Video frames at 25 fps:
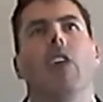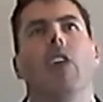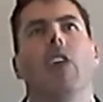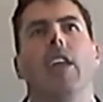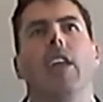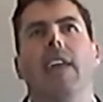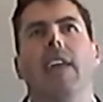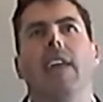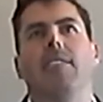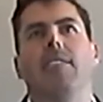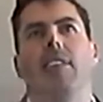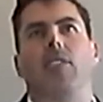
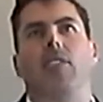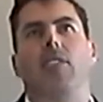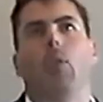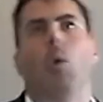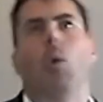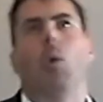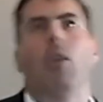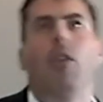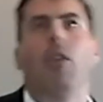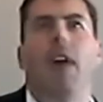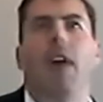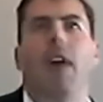yes, there's
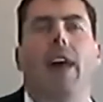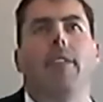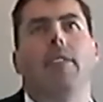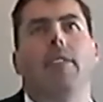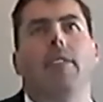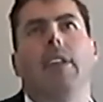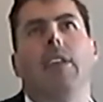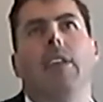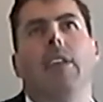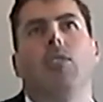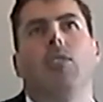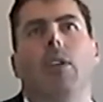all around
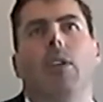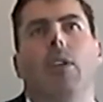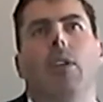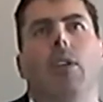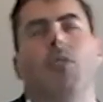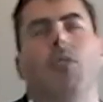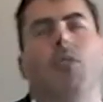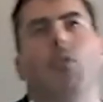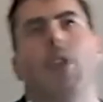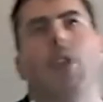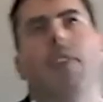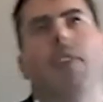the sort of
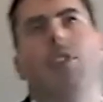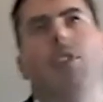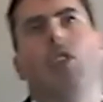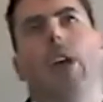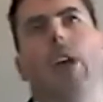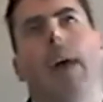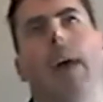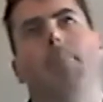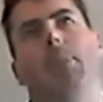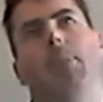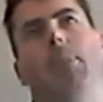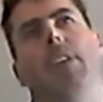revenue
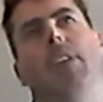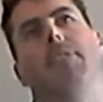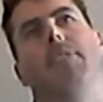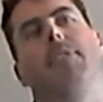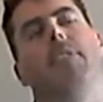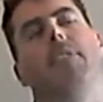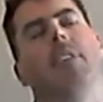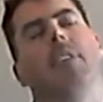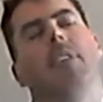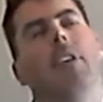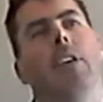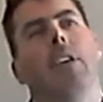uplift
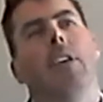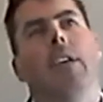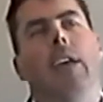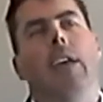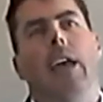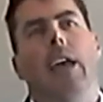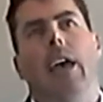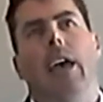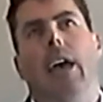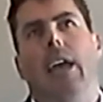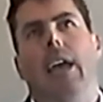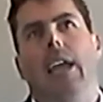
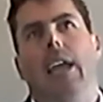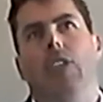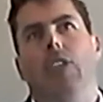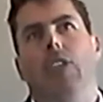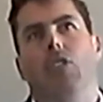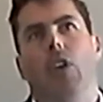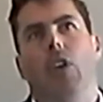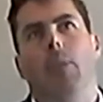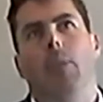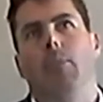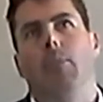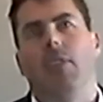uh, in
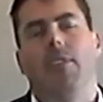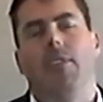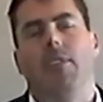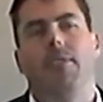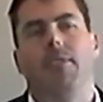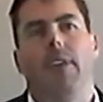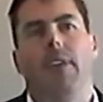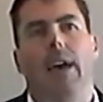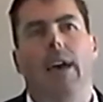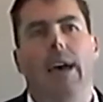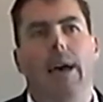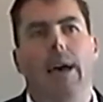terms of
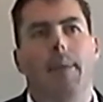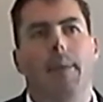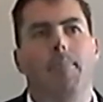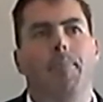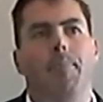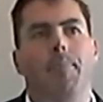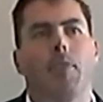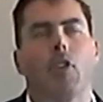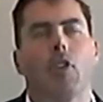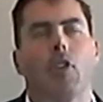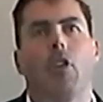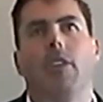um,
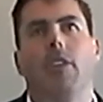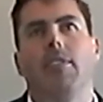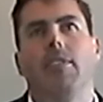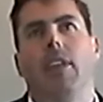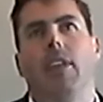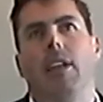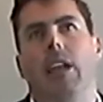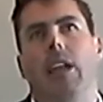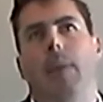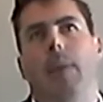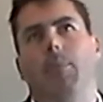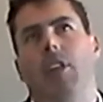cross-sell
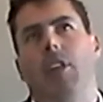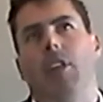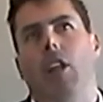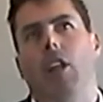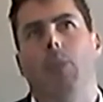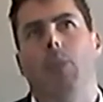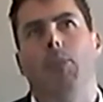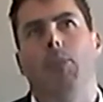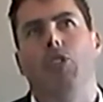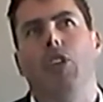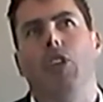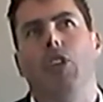and upsell
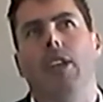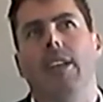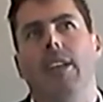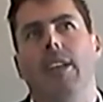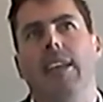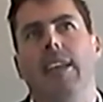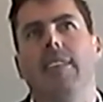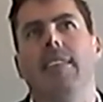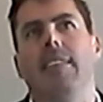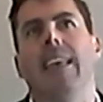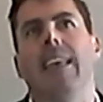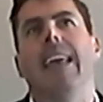
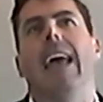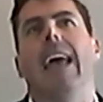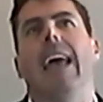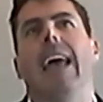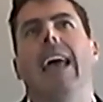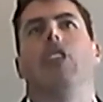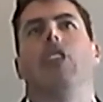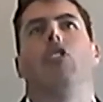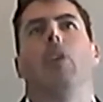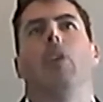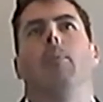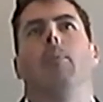opportunities, and
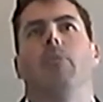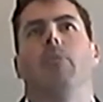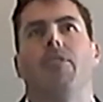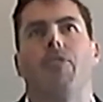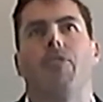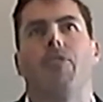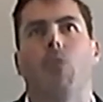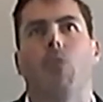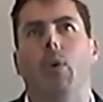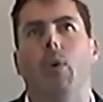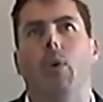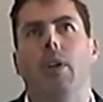in terms of
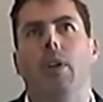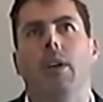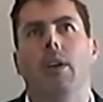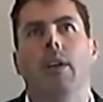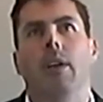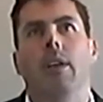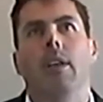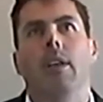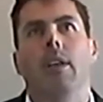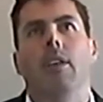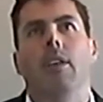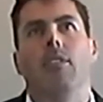fraud.
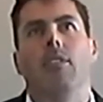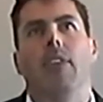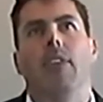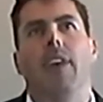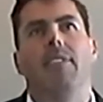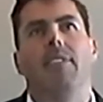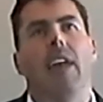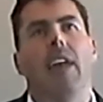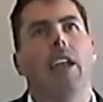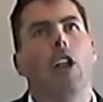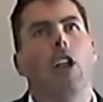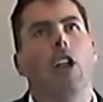So I've
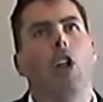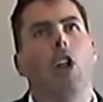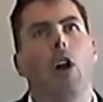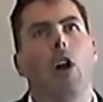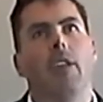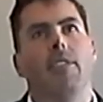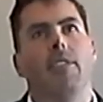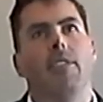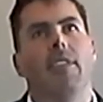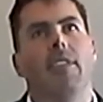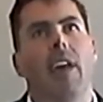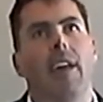done a lot
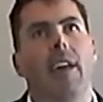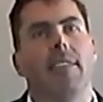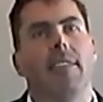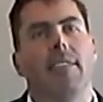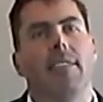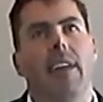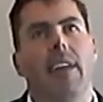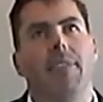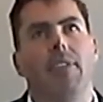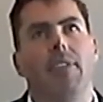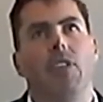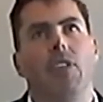of
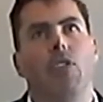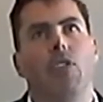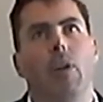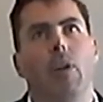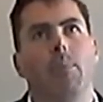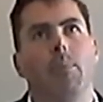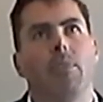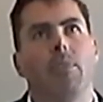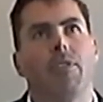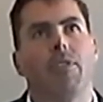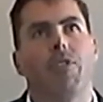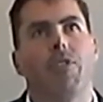stuff in
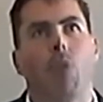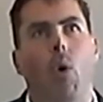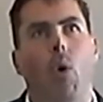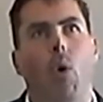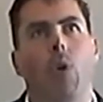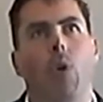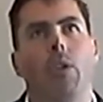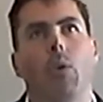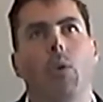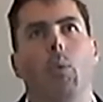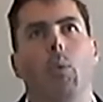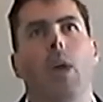terms of
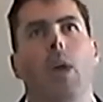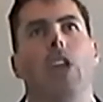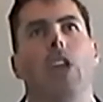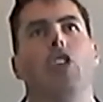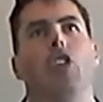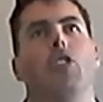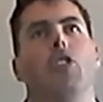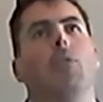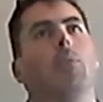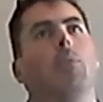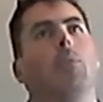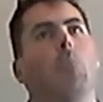fraud, where,
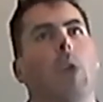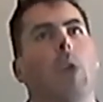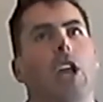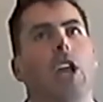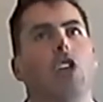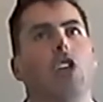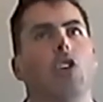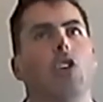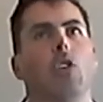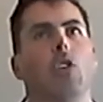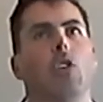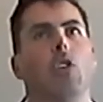you, where
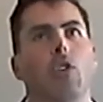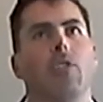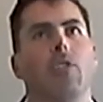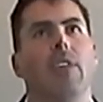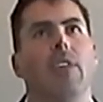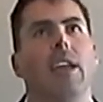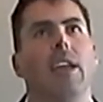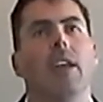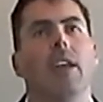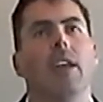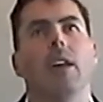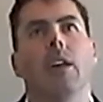you're
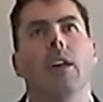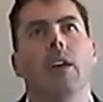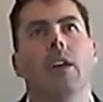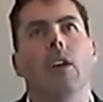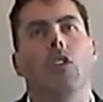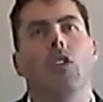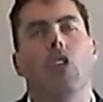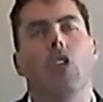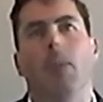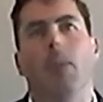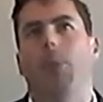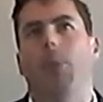using
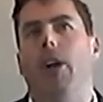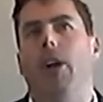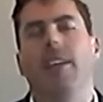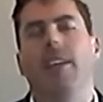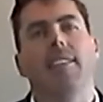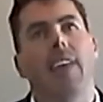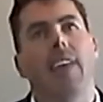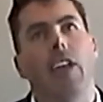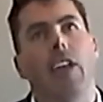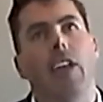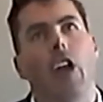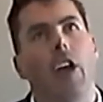robotics.
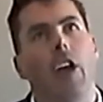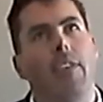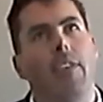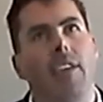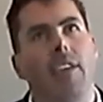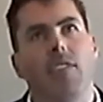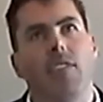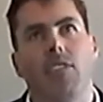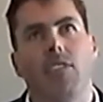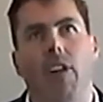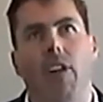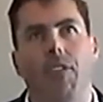I know
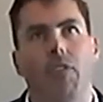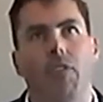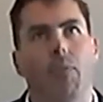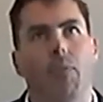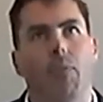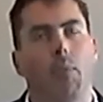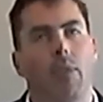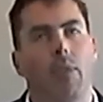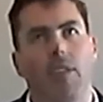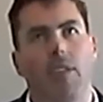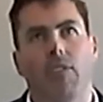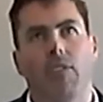there's, soft,
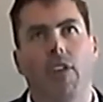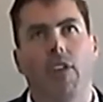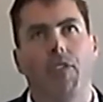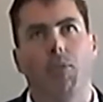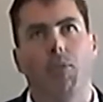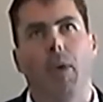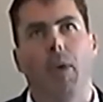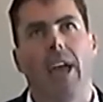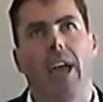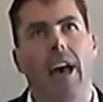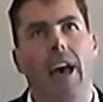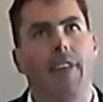there's
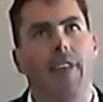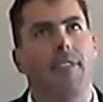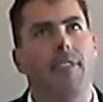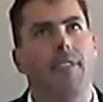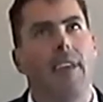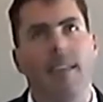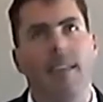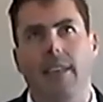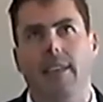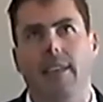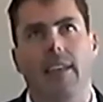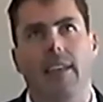software out
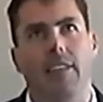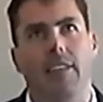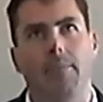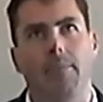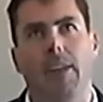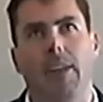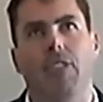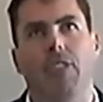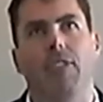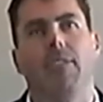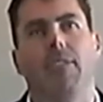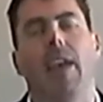there that does
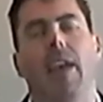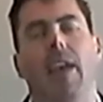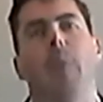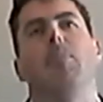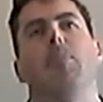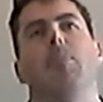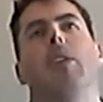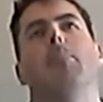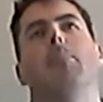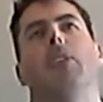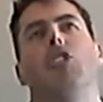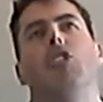much the same
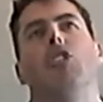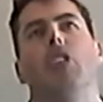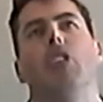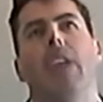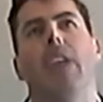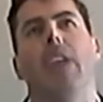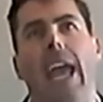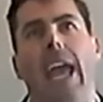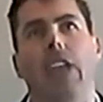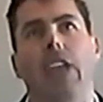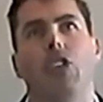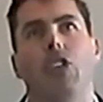thing, but you
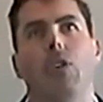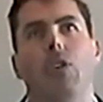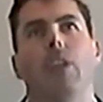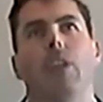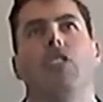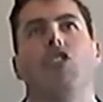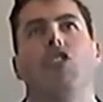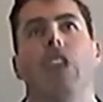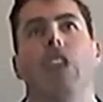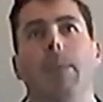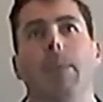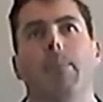can do it
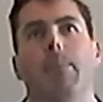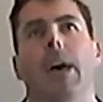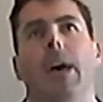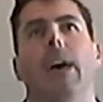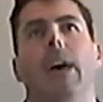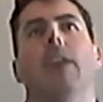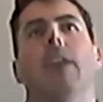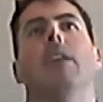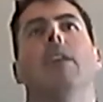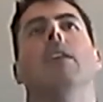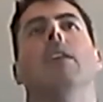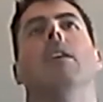cheaper
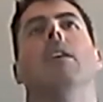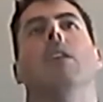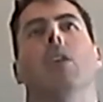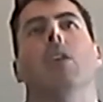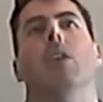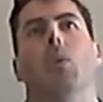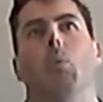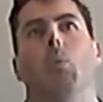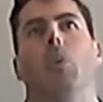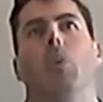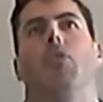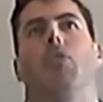
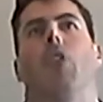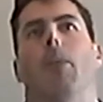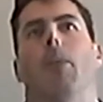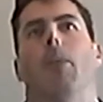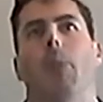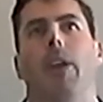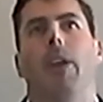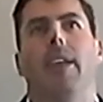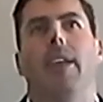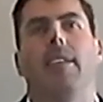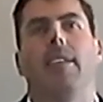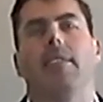with
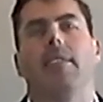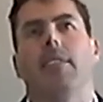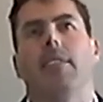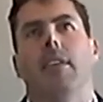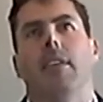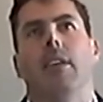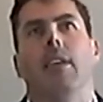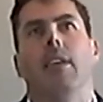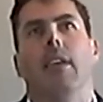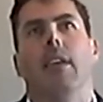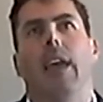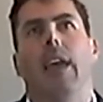robotics
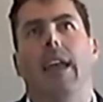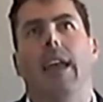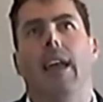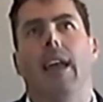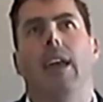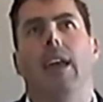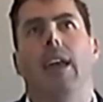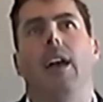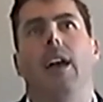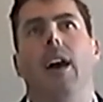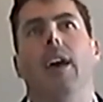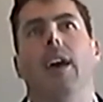and A
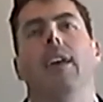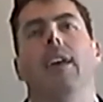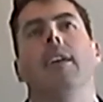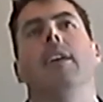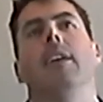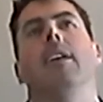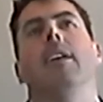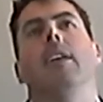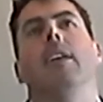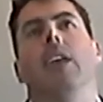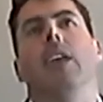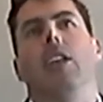I
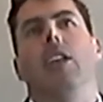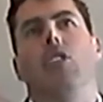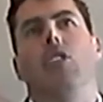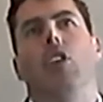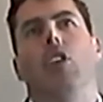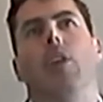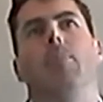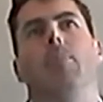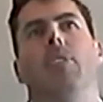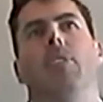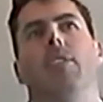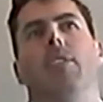in
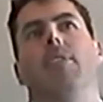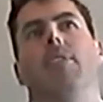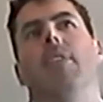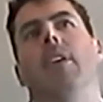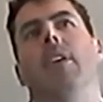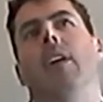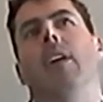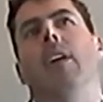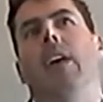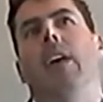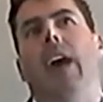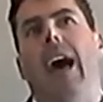terms of
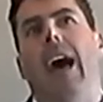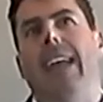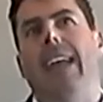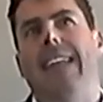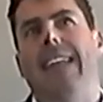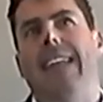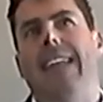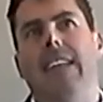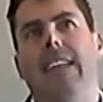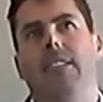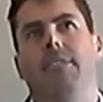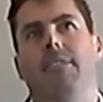
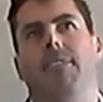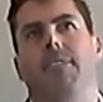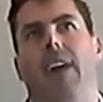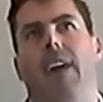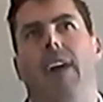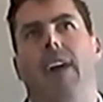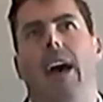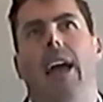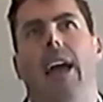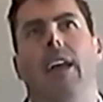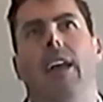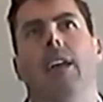
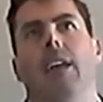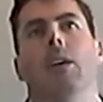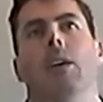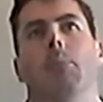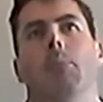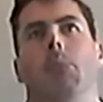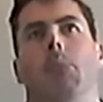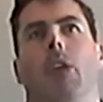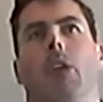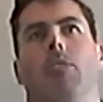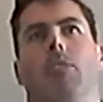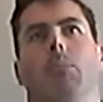identifying
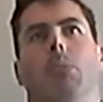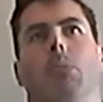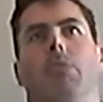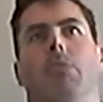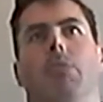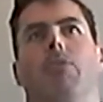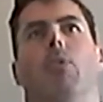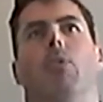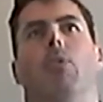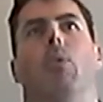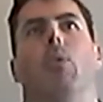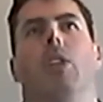possible
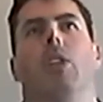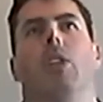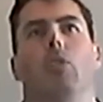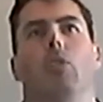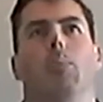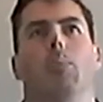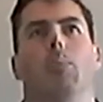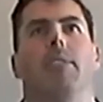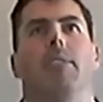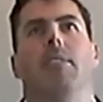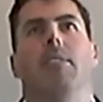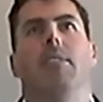fraud in your
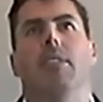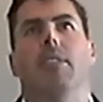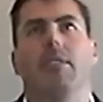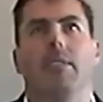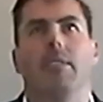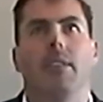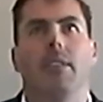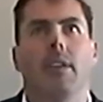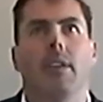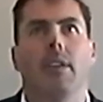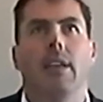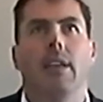business
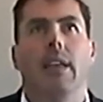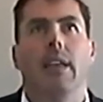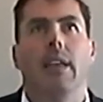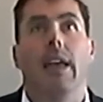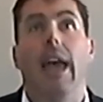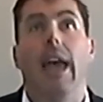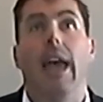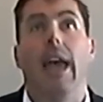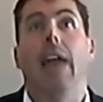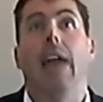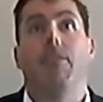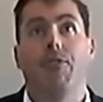
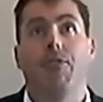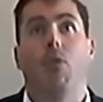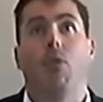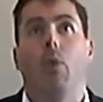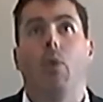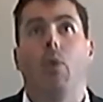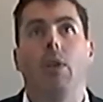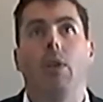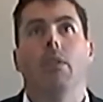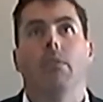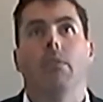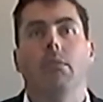and
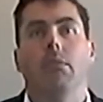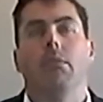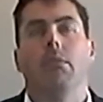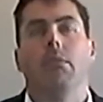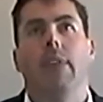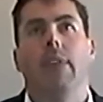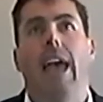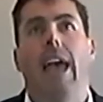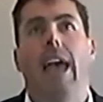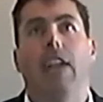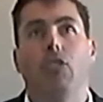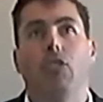fraud,
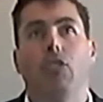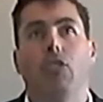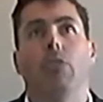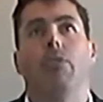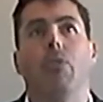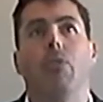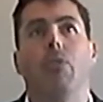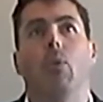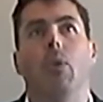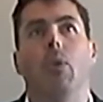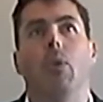actual fraud.